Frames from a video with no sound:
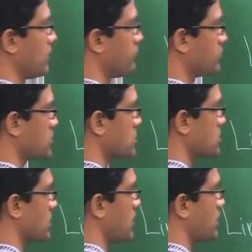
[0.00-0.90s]
which is
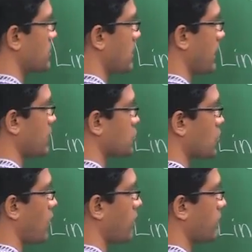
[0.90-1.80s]
in trying to
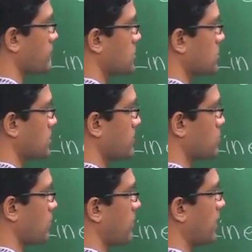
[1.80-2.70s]
solve
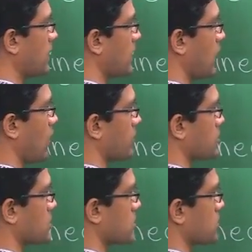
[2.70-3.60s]
systems of linear
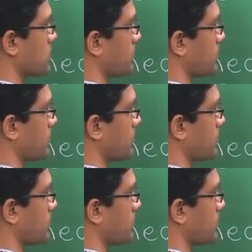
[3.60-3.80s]
equations.